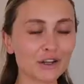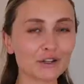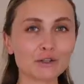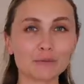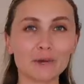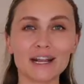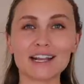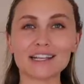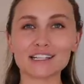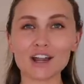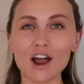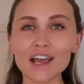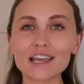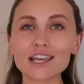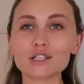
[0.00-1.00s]
how to explain it. It's
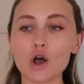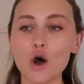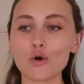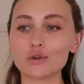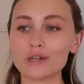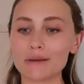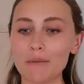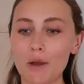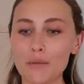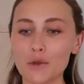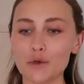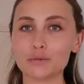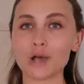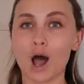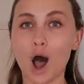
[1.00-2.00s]
like it's holding my
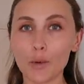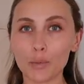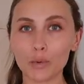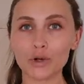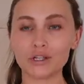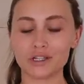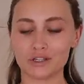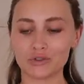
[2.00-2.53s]
boobs upwards.